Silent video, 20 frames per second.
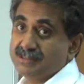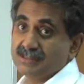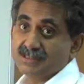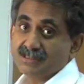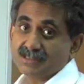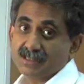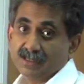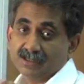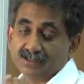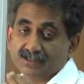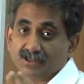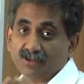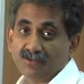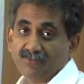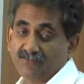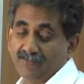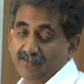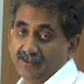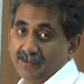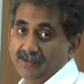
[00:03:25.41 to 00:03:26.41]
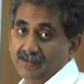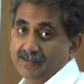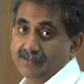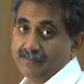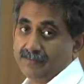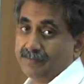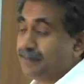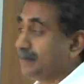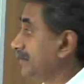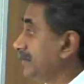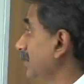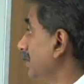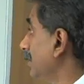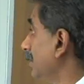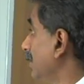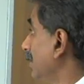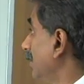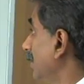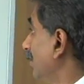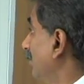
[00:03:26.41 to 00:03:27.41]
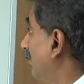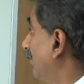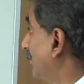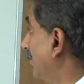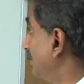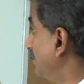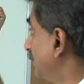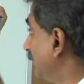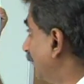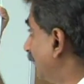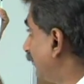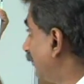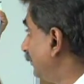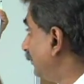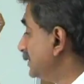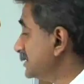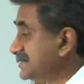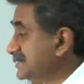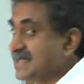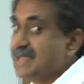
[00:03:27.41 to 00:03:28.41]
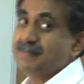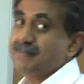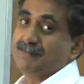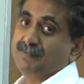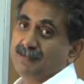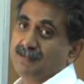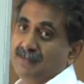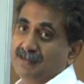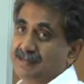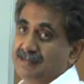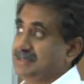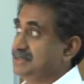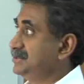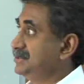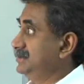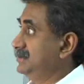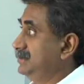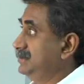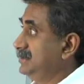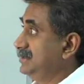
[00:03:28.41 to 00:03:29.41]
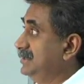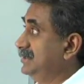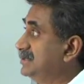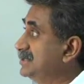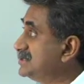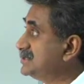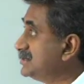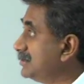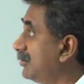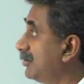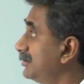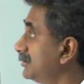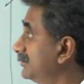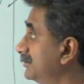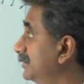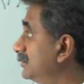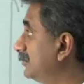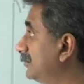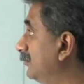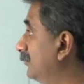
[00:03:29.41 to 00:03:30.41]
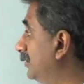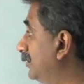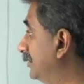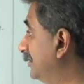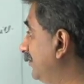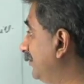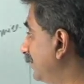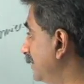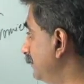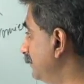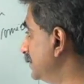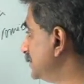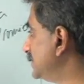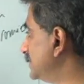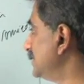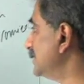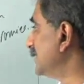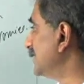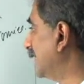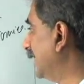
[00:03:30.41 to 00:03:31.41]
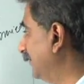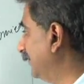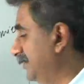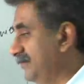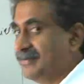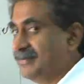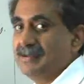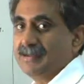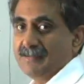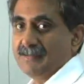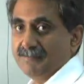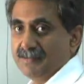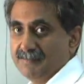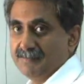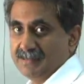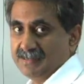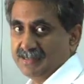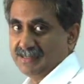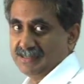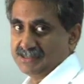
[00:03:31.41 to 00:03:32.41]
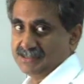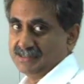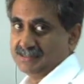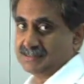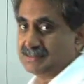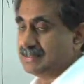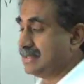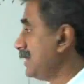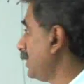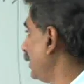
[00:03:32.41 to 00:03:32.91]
this software from the same implementation. It is not that for different businesses I have different implementations,